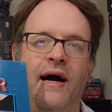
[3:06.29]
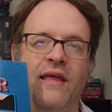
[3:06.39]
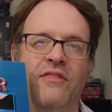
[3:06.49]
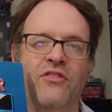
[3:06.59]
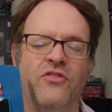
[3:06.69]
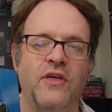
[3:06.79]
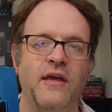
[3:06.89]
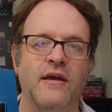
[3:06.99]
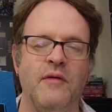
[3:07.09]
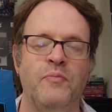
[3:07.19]
I
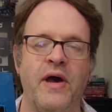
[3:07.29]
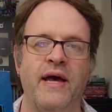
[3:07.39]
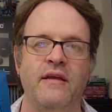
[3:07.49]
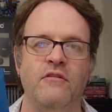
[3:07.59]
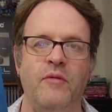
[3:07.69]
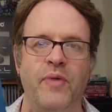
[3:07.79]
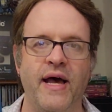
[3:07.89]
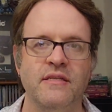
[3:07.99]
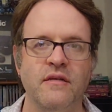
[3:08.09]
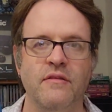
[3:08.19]
think I
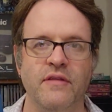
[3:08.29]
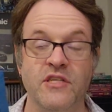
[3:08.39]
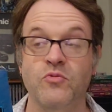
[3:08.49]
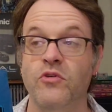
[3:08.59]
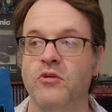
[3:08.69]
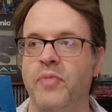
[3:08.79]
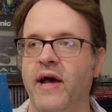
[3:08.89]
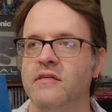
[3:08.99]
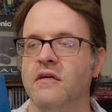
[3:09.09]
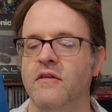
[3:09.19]
passed on this one or
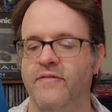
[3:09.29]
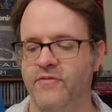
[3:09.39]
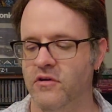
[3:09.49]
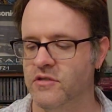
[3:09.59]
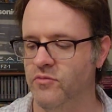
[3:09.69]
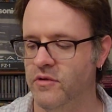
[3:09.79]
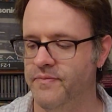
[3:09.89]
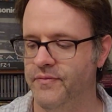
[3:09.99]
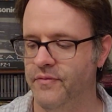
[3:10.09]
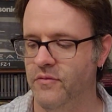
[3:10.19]
passed on the first
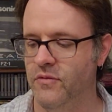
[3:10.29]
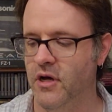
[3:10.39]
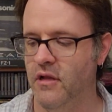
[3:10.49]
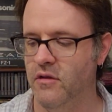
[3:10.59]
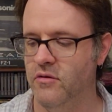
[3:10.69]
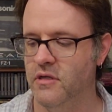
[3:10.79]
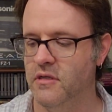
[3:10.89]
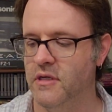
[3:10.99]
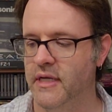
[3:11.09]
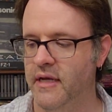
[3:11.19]
one,
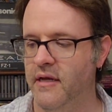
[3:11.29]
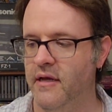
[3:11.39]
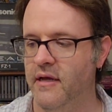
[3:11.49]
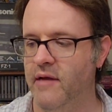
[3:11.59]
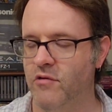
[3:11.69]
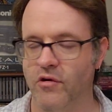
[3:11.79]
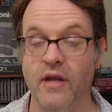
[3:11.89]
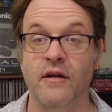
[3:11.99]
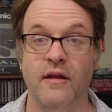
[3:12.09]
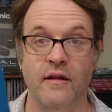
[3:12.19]
Lunar, and
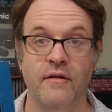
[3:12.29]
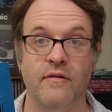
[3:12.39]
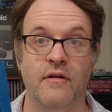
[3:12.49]
regretted it.